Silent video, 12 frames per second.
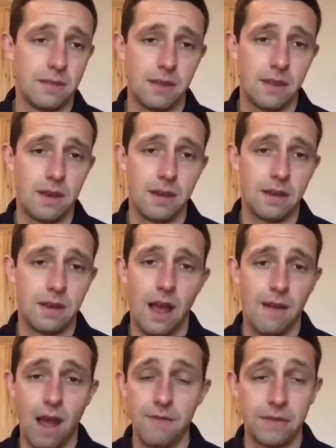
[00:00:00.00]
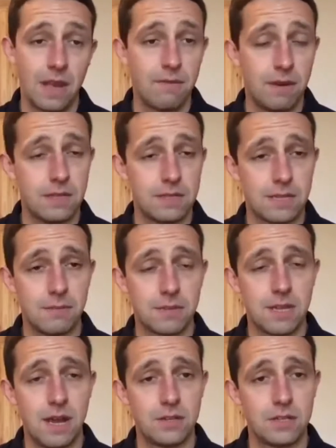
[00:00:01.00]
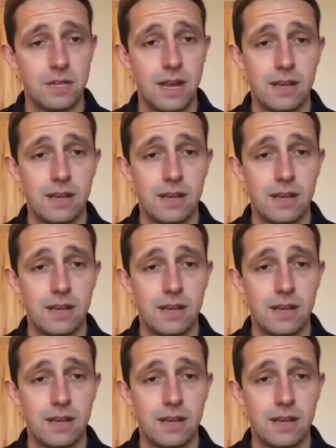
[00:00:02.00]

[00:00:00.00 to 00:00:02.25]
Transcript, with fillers: and I, I, think I read the same stat actually.